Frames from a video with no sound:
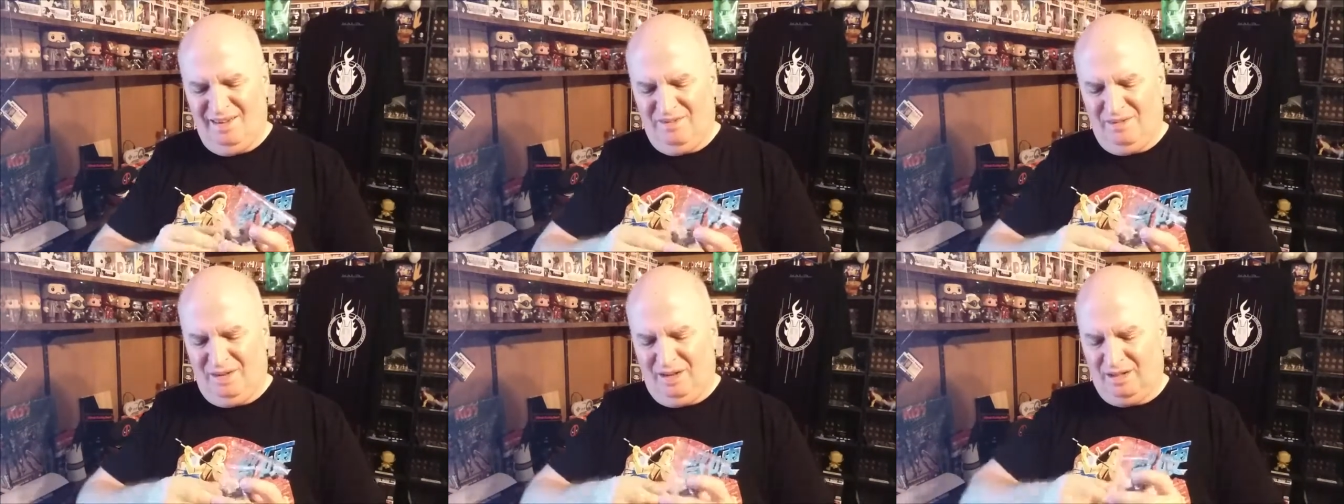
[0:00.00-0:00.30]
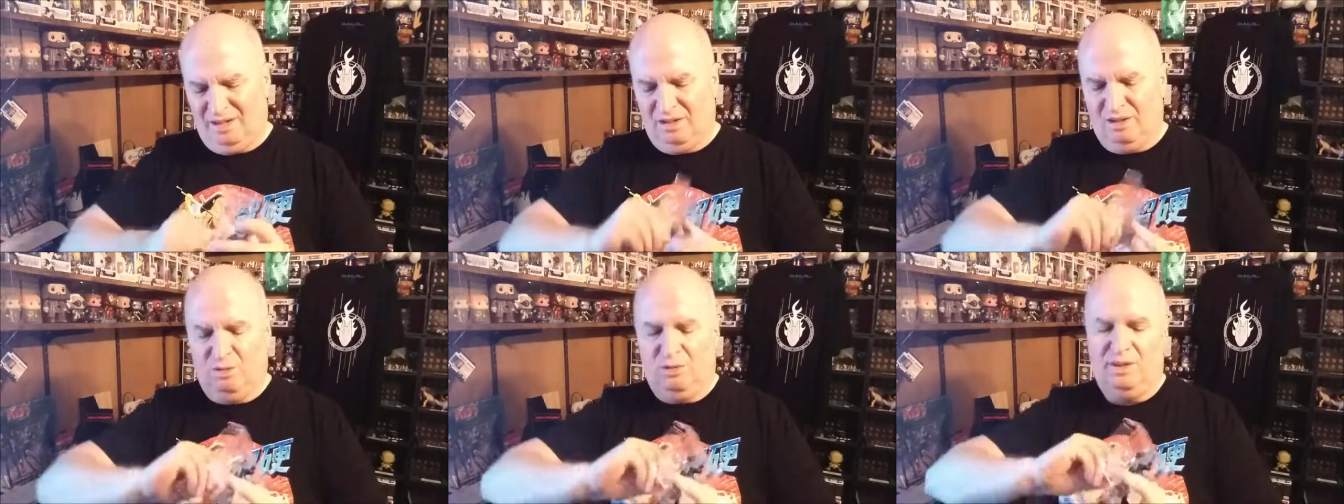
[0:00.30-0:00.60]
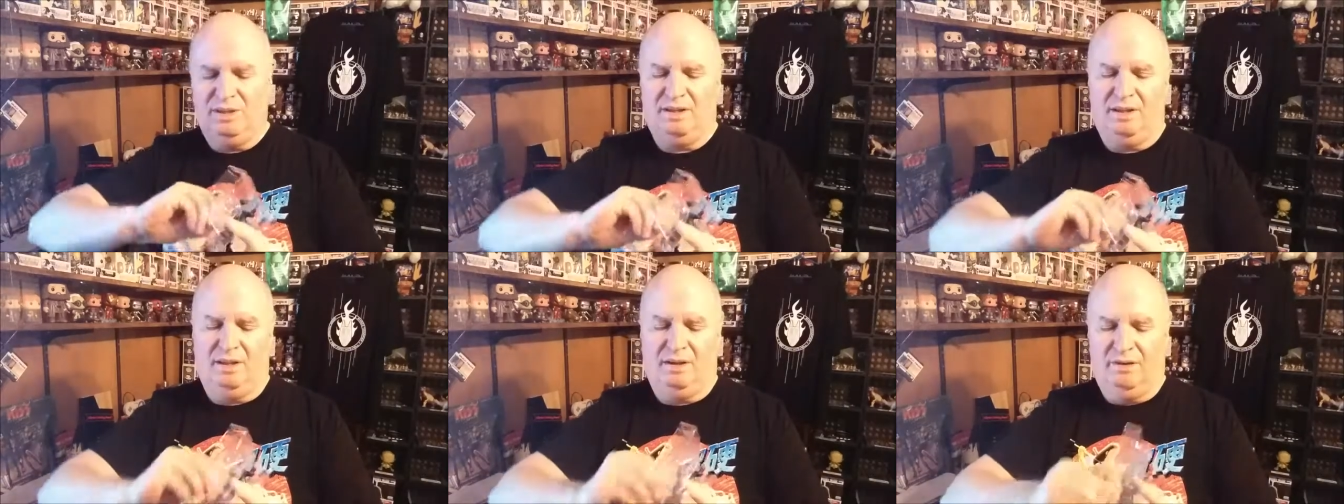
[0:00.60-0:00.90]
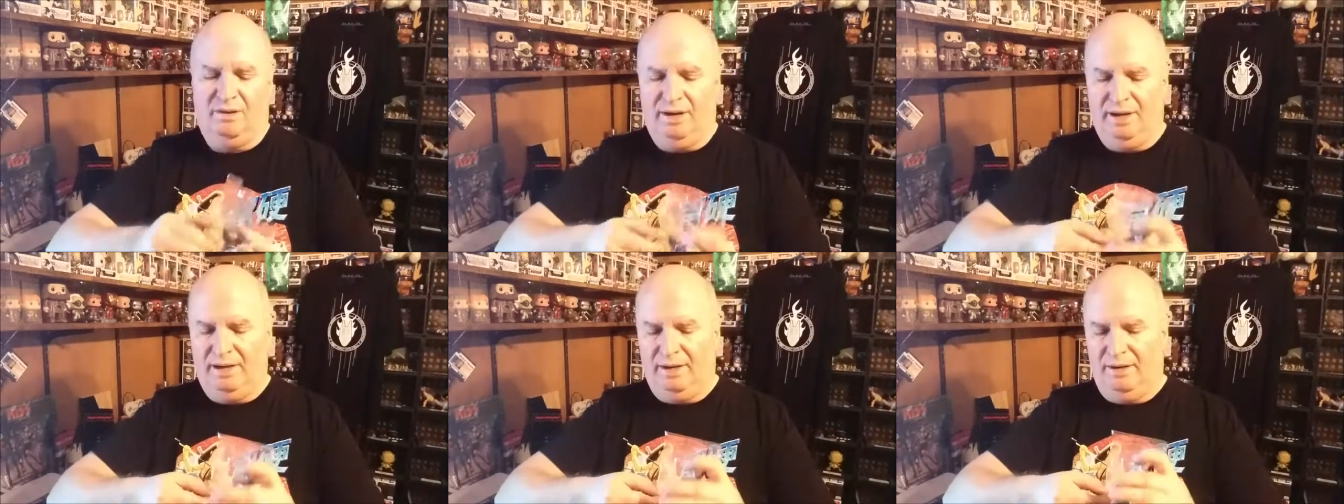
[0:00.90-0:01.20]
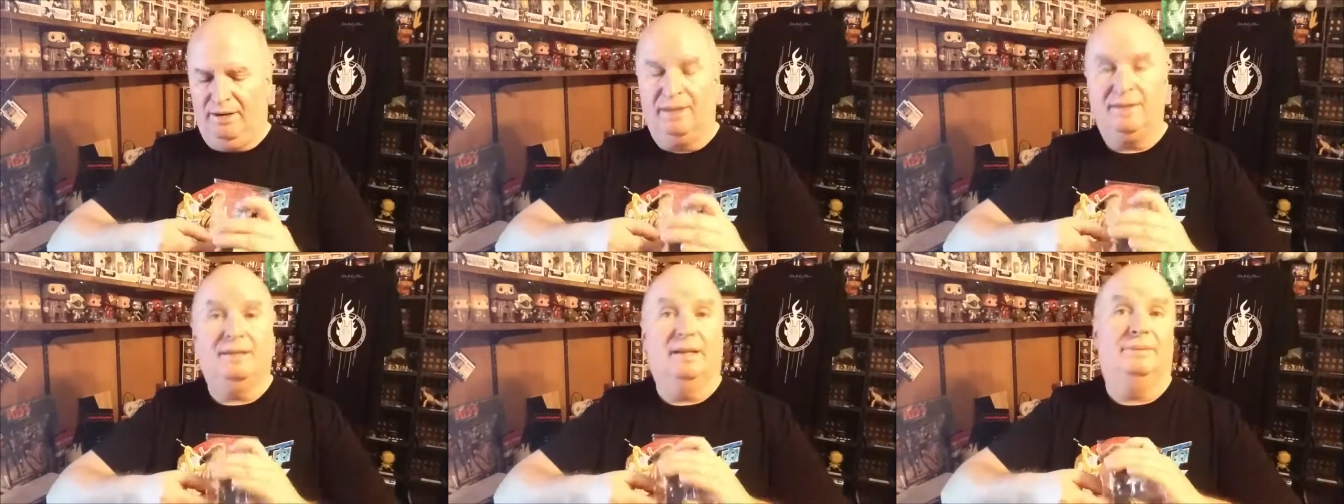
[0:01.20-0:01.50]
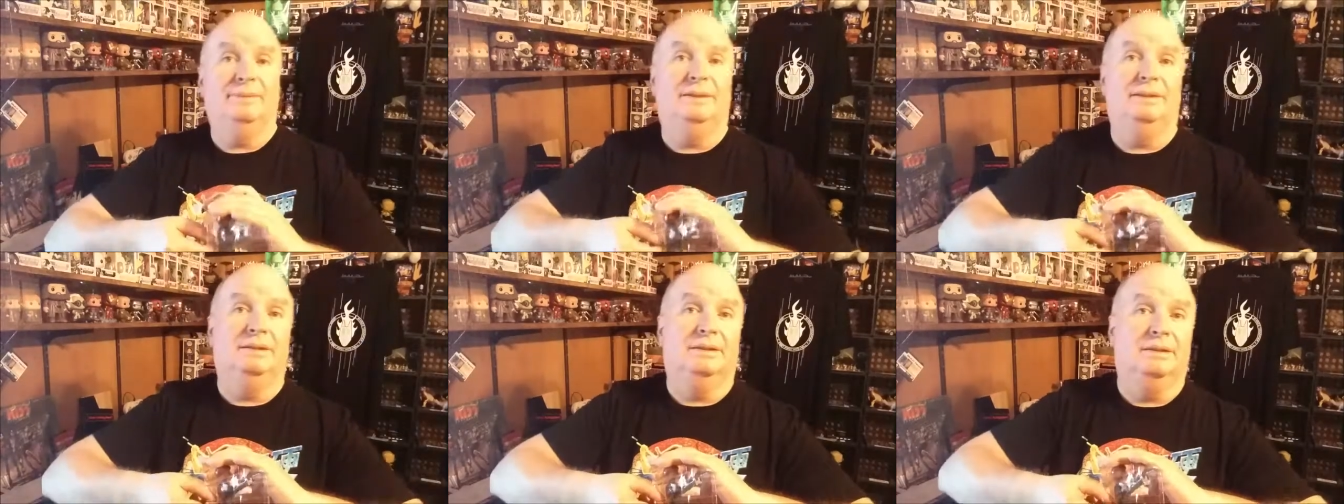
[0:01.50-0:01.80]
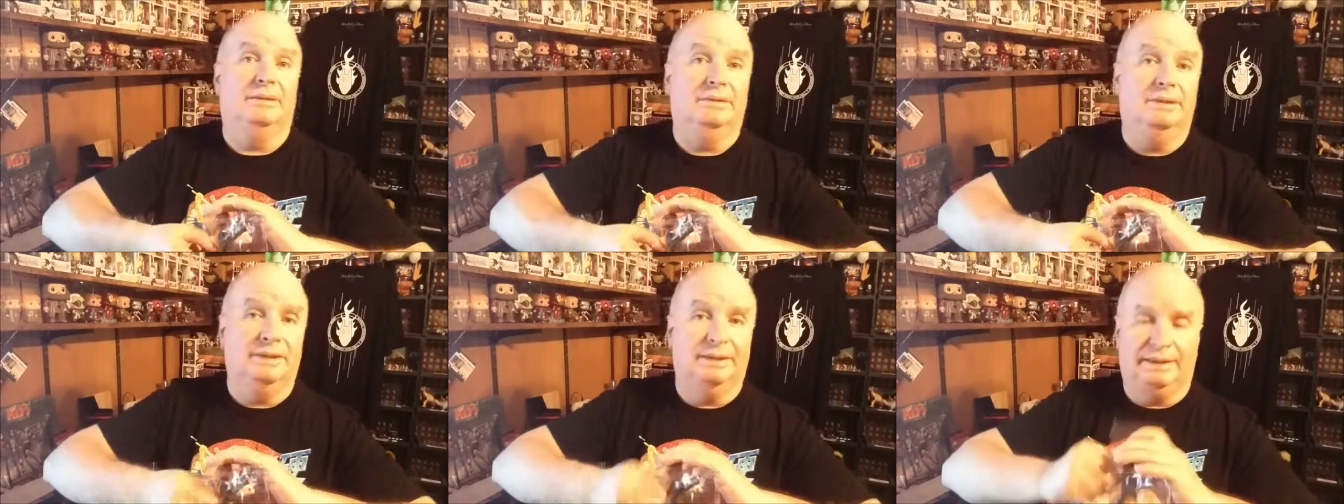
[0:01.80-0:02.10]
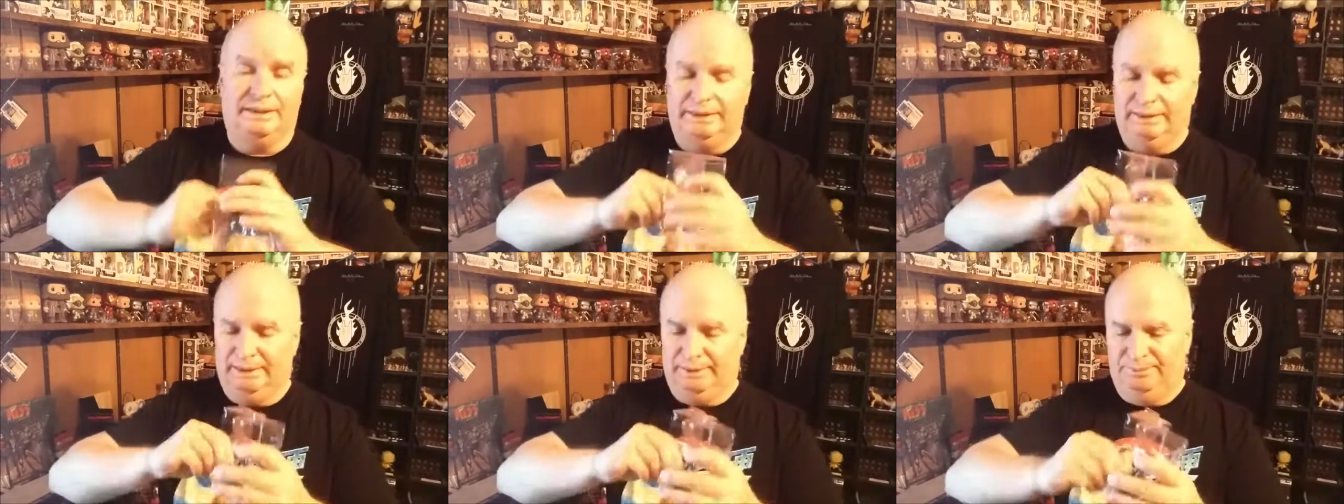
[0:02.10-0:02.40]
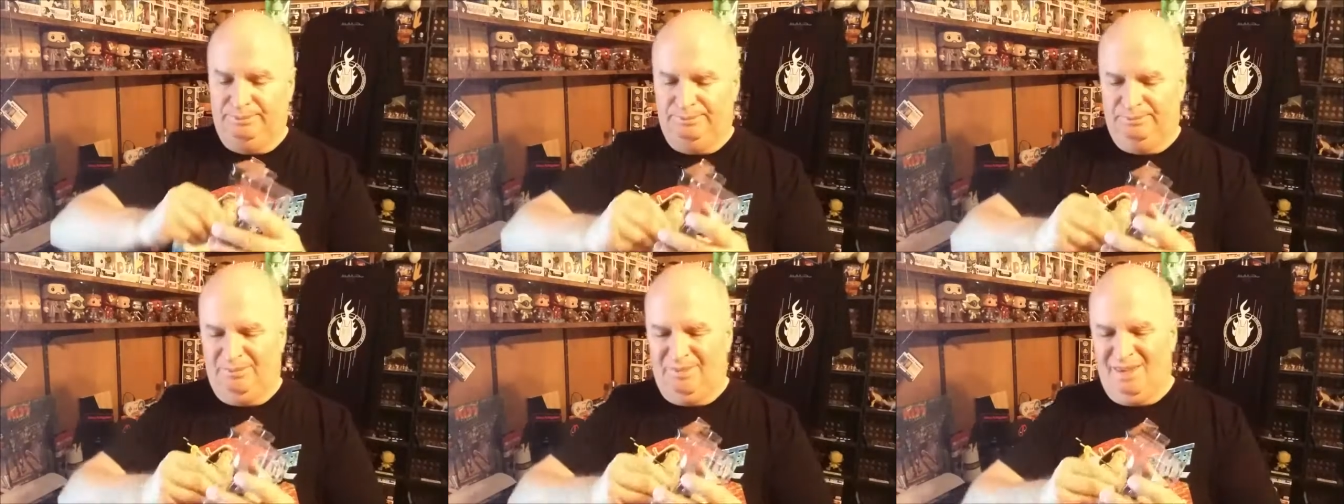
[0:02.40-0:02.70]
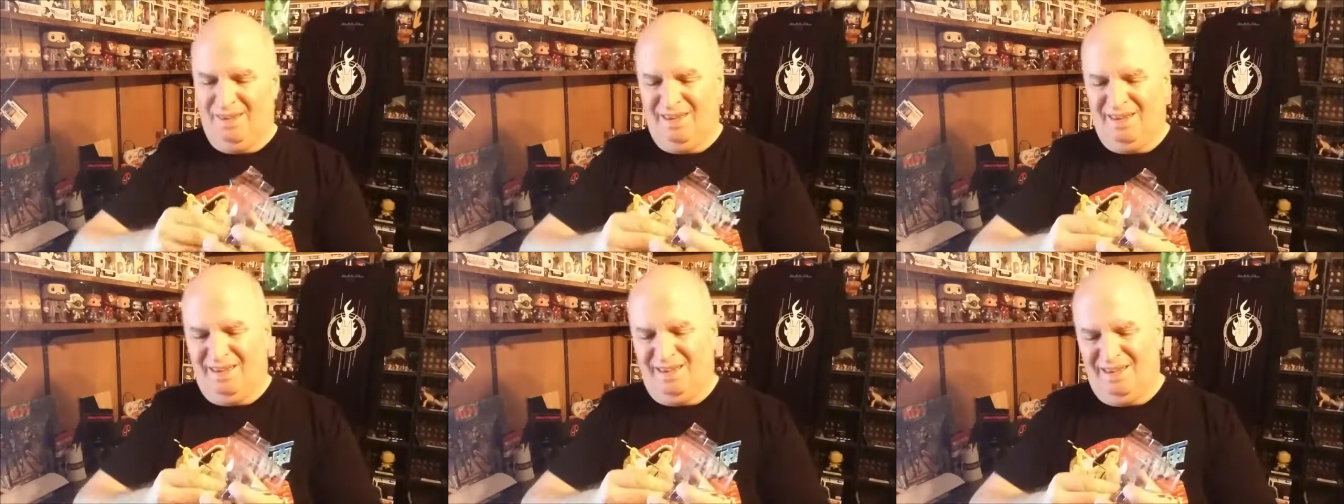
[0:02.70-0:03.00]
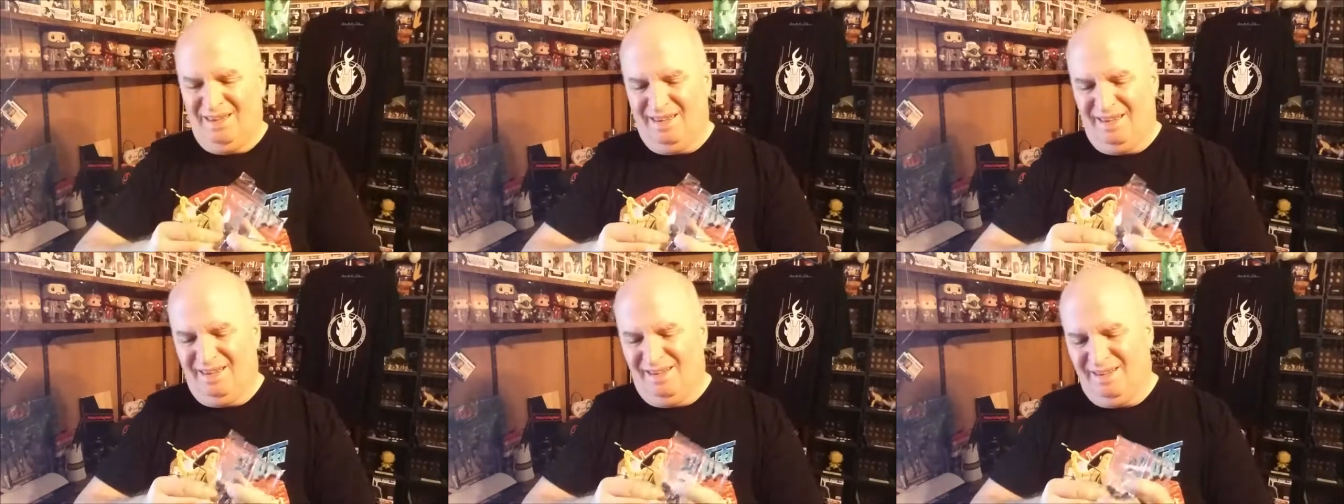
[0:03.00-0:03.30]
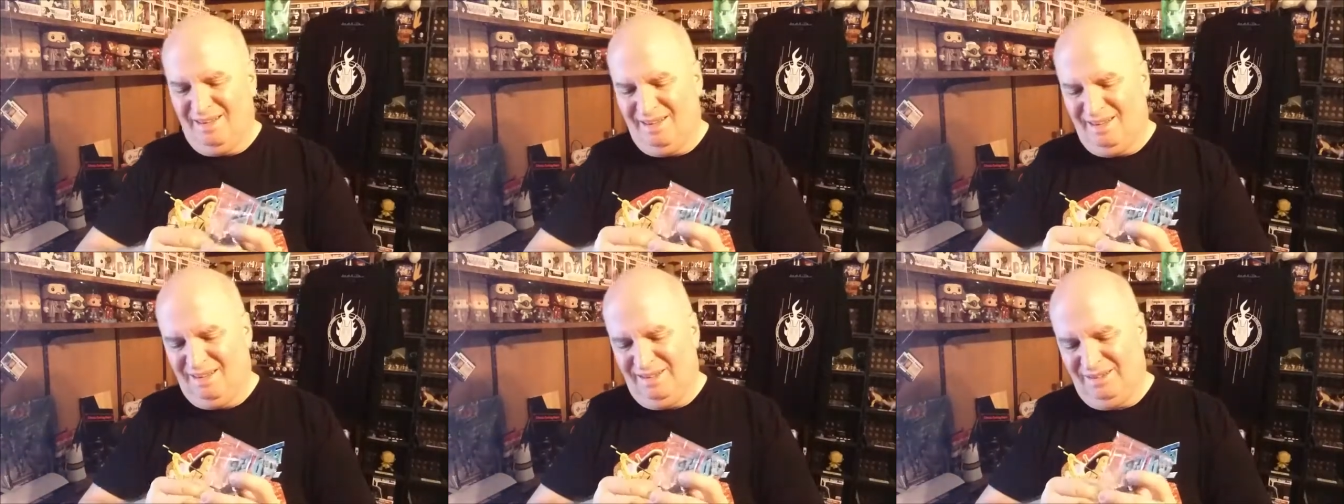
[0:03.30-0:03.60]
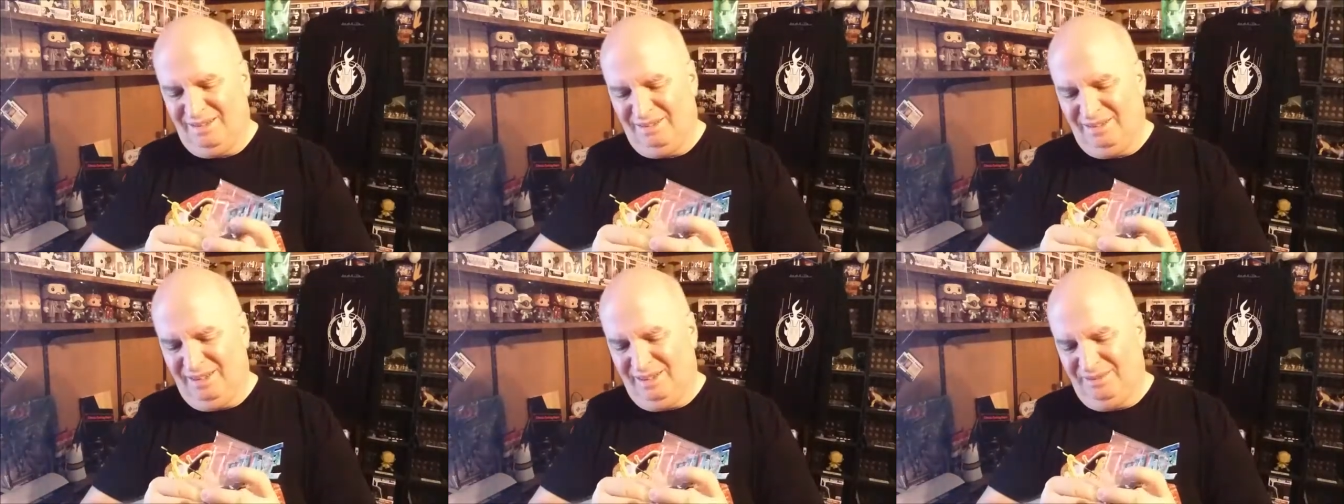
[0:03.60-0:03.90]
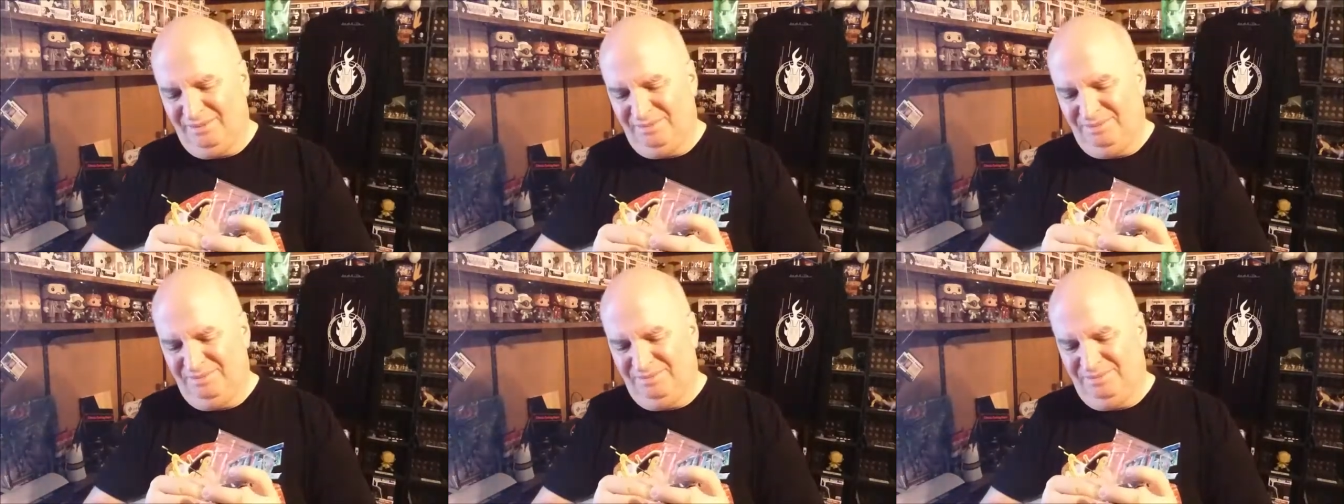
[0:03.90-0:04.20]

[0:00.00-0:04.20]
If I can twist it in the right direction, I'll be doing really good. Well.